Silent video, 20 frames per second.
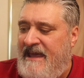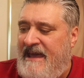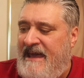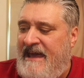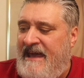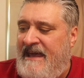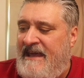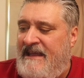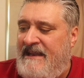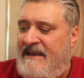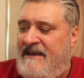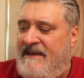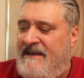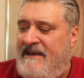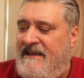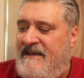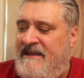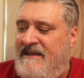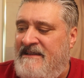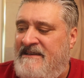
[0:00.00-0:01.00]
And
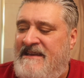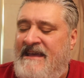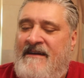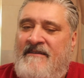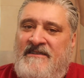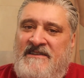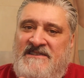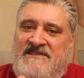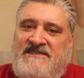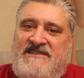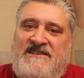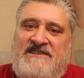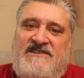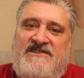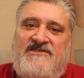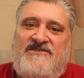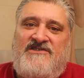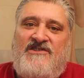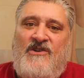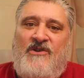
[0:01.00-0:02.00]
uh, now it is six
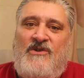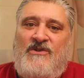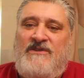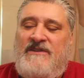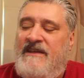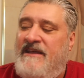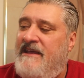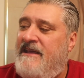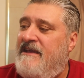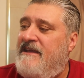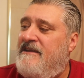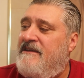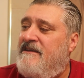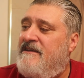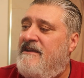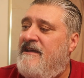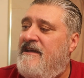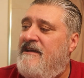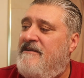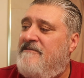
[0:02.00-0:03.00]
years old
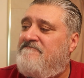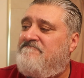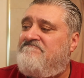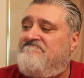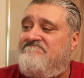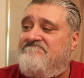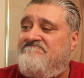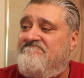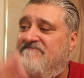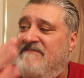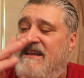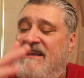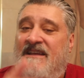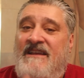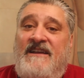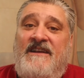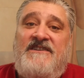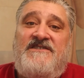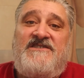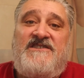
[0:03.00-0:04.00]
and
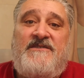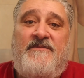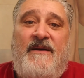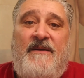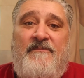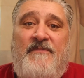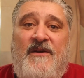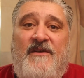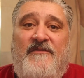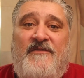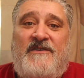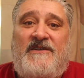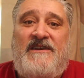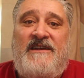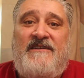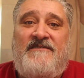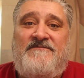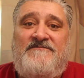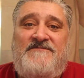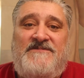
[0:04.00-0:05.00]
just about perfect
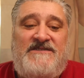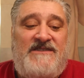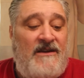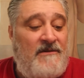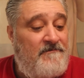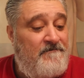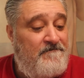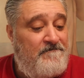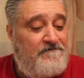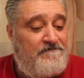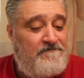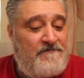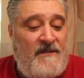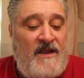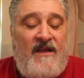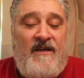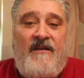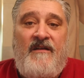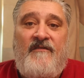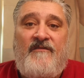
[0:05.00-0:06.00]
now. So,
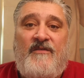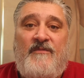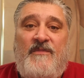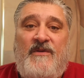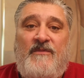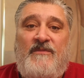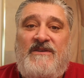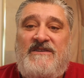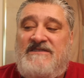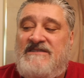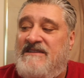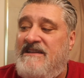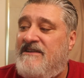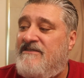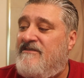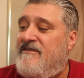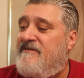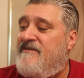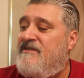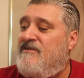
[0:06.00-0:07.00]
from Hillbilly
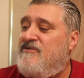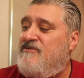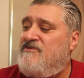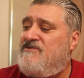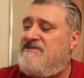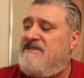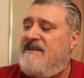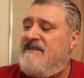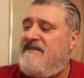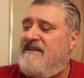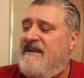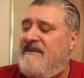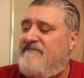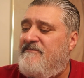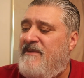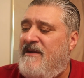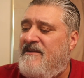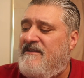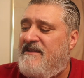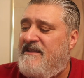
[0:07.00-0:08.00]
Select Reviews, they
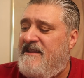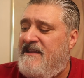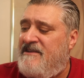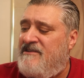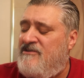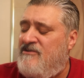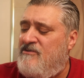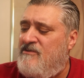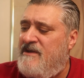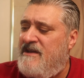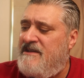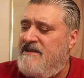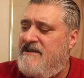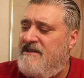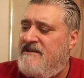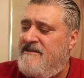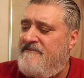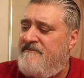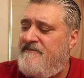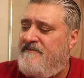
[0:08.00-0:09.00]
apparently they do a
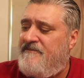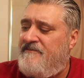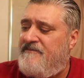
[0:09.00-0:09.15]
uh,